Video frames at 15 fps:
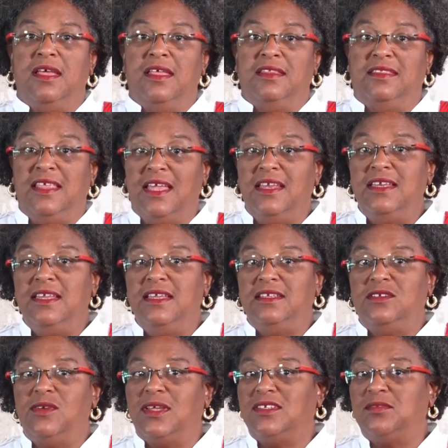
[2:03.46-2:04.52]
They need
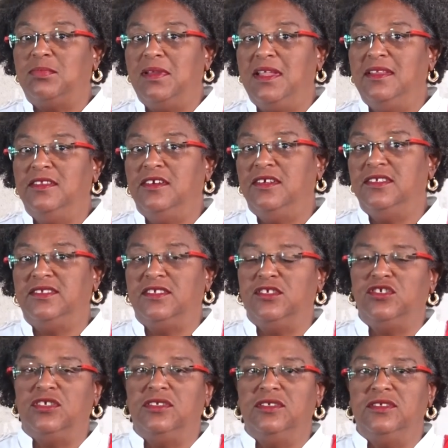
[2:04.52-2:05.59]
to explain their
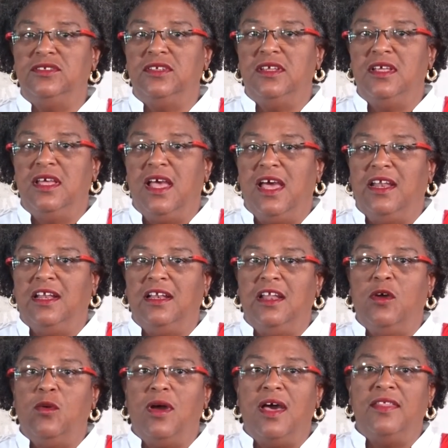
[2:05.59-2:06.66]
decisions and
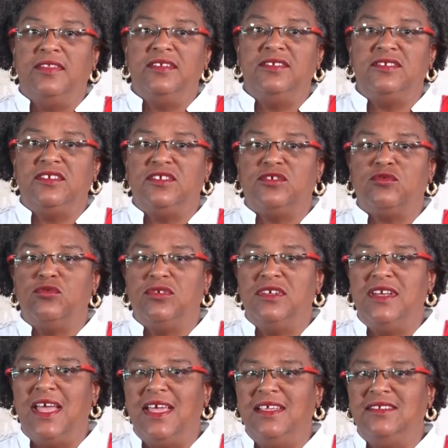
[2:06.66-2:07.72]
allow others to
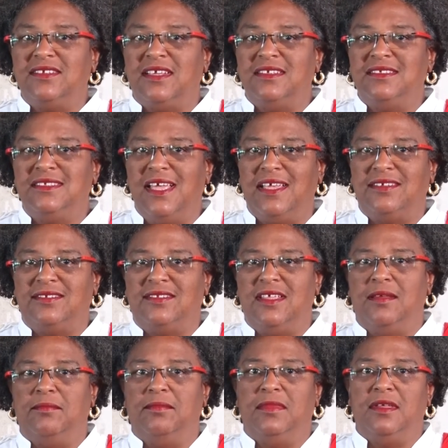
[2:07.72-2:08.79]
scrutinize and test
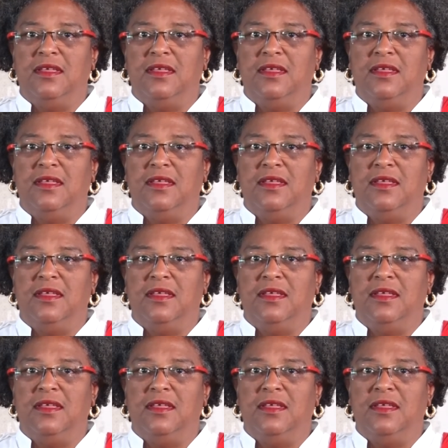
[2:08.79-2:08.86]
them.